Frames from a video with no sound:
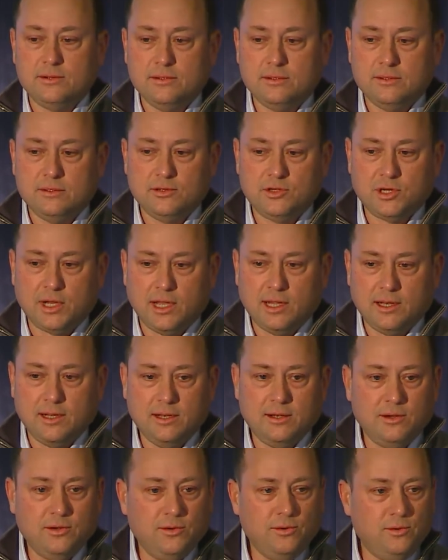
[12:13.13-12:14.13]

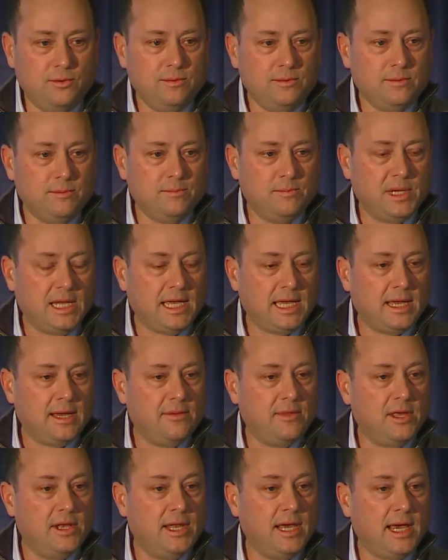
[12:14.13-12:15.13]
Shannon, who
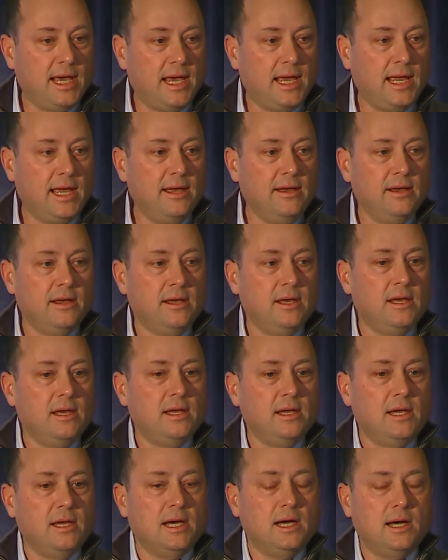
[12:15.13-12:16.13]
began the day,
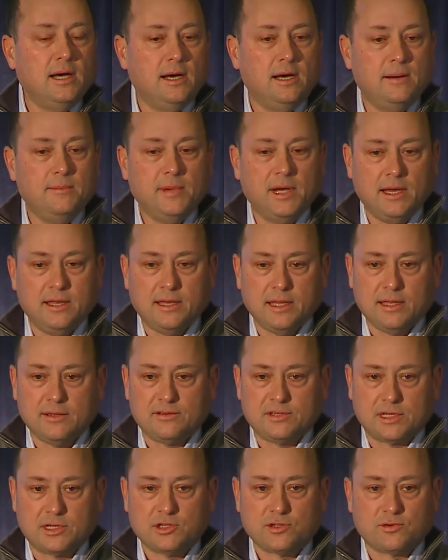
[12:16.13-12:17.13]
I think
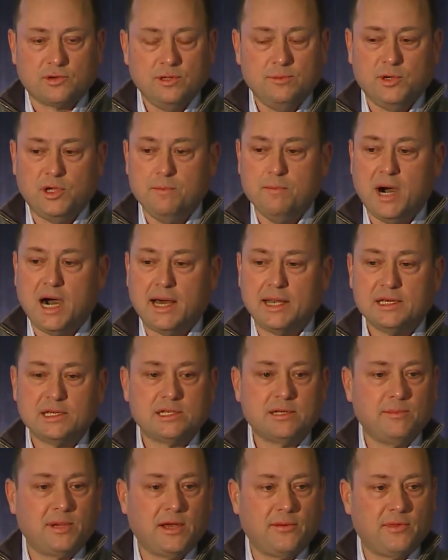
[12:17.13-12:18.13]
is extremely
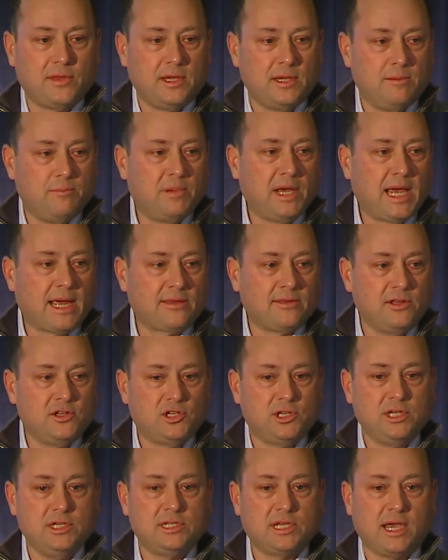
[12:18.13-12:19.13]
modest about the impact that
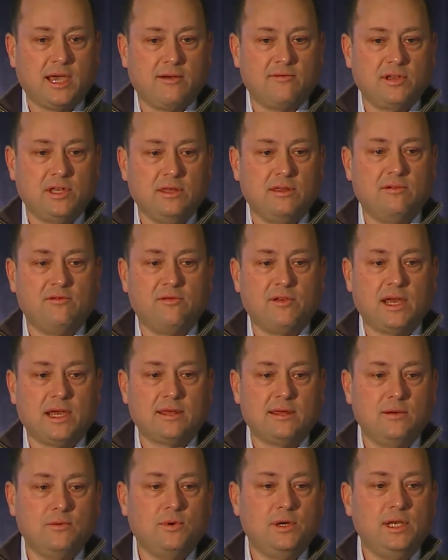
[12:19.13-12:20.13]
she's having. The
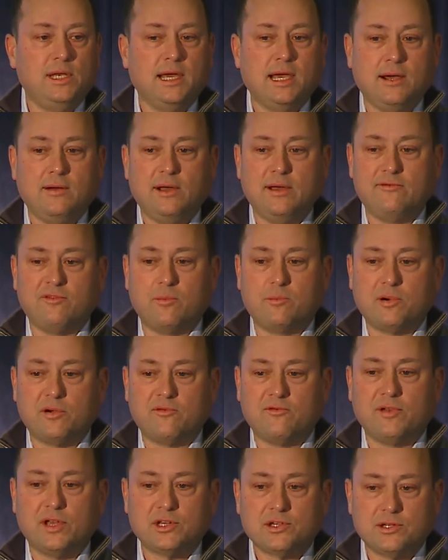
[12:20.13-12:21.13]
fact that we now have a
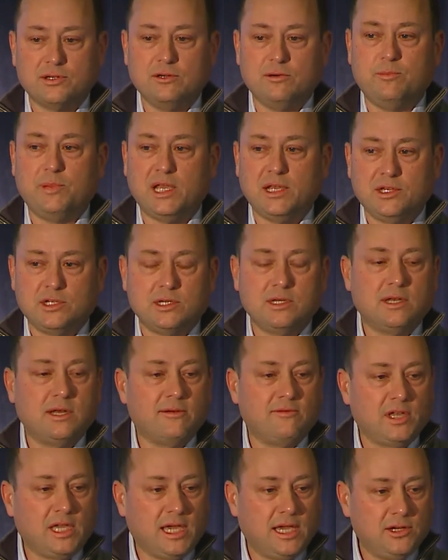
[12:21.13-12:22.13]
professional patient
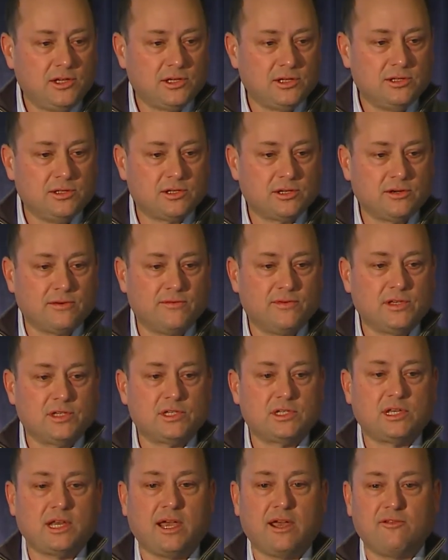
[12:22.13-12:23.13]
navigation service
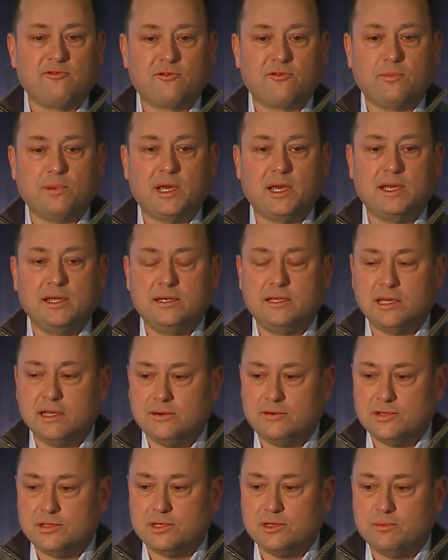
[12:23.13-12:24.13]
staffed by
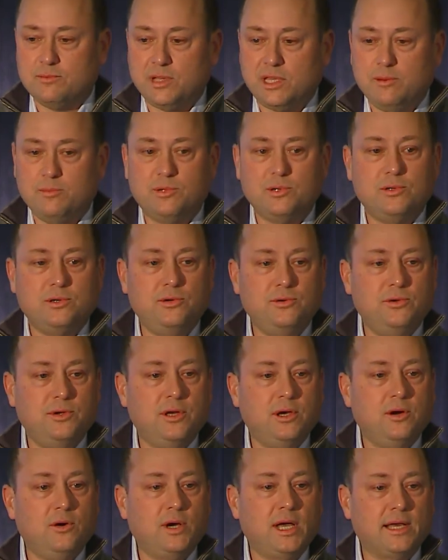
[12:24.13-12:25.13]
intelligent people who
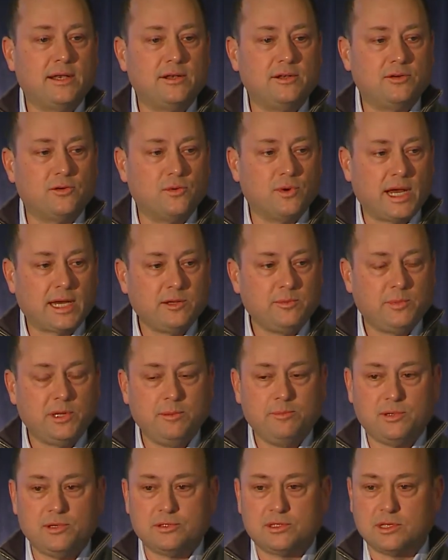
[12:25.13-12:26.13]
know how to direct
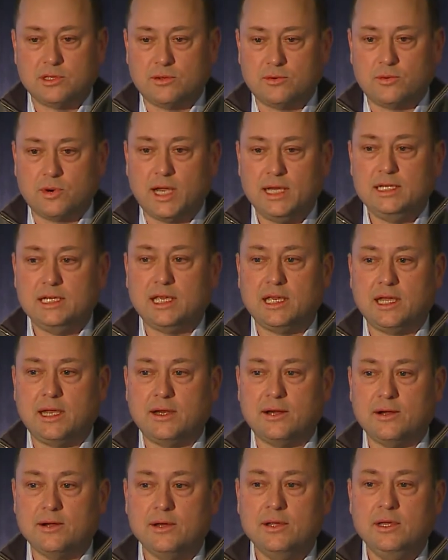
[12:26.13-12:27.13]
people to the right
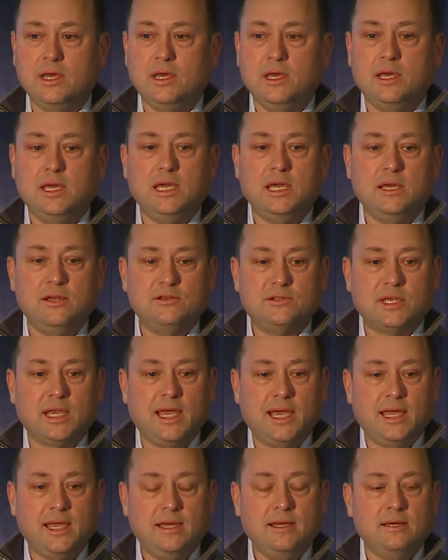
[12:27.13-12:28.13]
care is
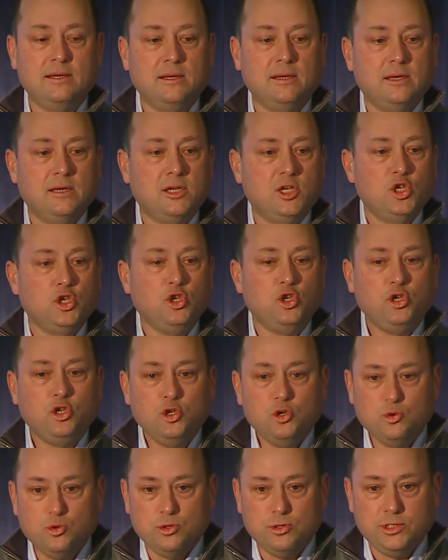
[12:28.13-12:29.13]
a
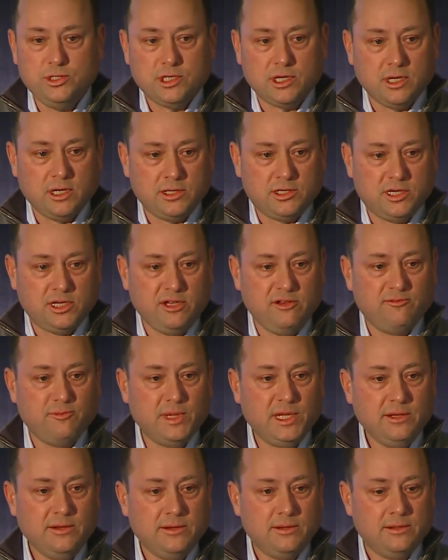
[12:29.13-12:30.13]
huge
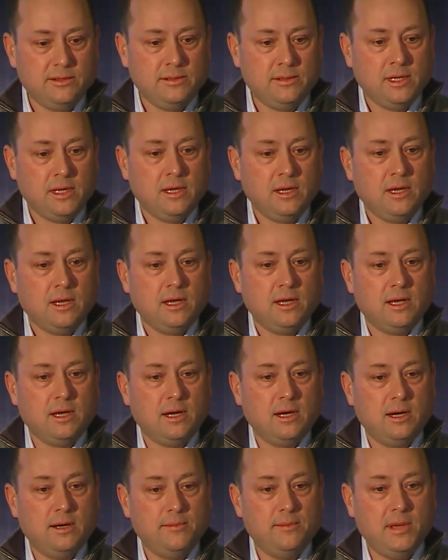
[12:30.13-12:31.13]
achievement,
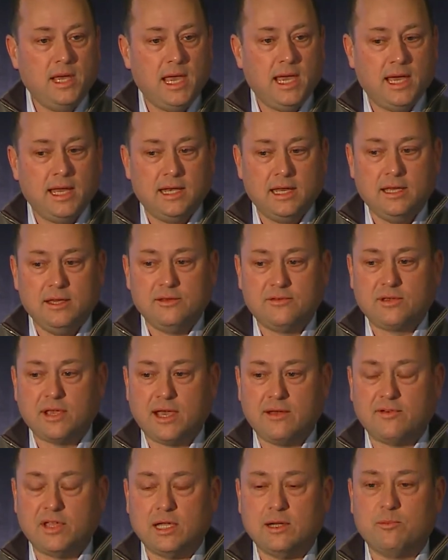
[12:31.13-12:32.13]
and is
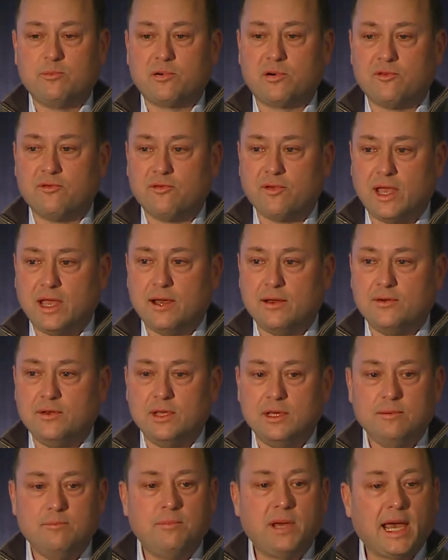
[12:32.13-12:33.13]
having a profound
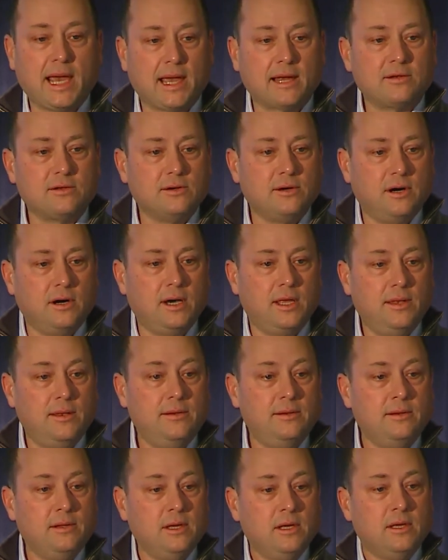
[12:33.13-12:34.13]
impact on
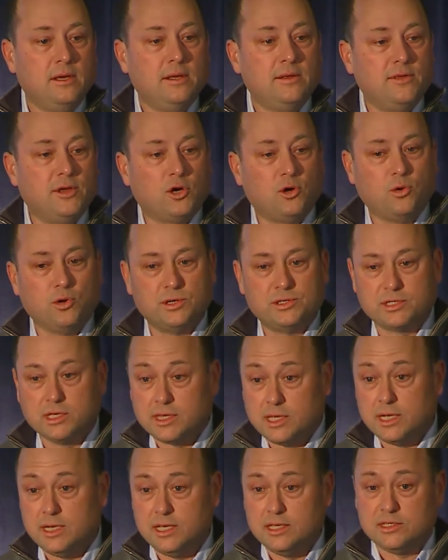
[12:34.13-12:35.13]
the course of
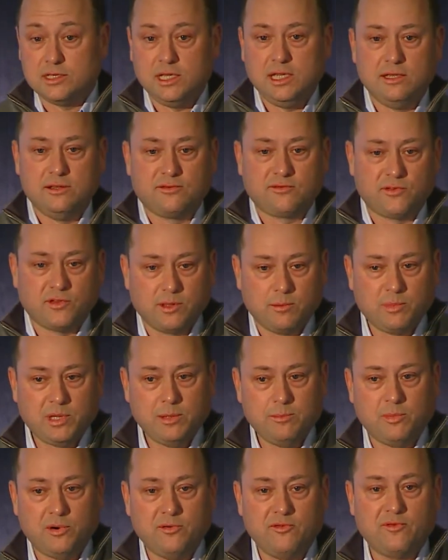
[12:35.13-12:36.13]
the disease for the
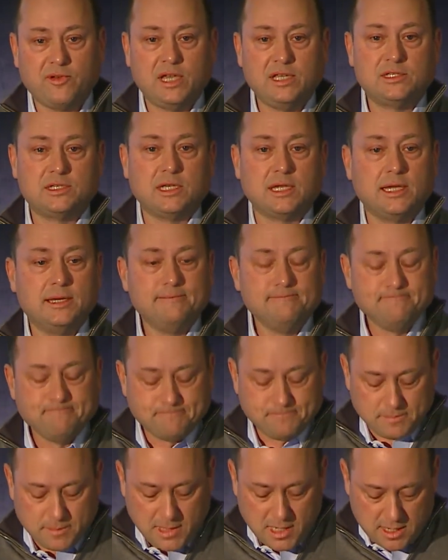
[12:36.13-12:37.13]
people facing it.
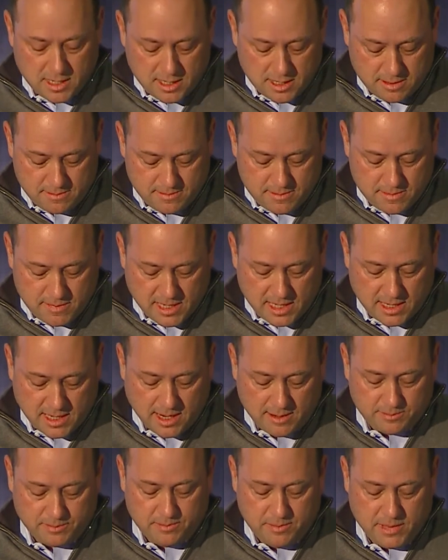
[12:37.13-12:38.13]
And
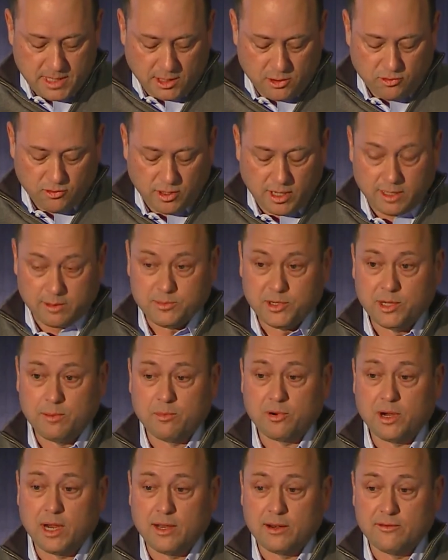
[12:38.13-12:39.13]
I'm incredibly
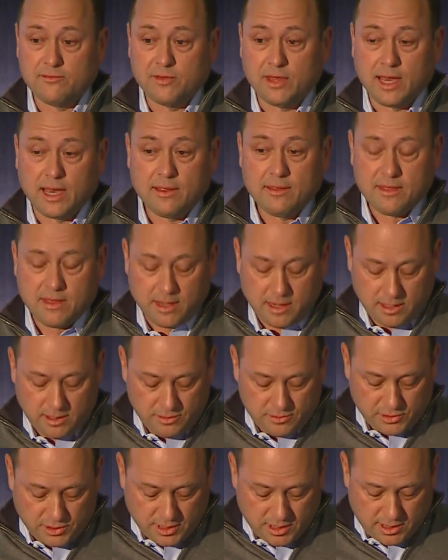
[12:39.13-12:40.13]
proud of that. Thank
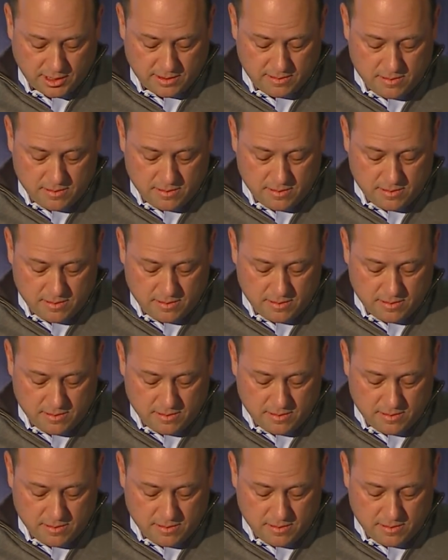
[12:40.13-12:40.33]
you, Shannon.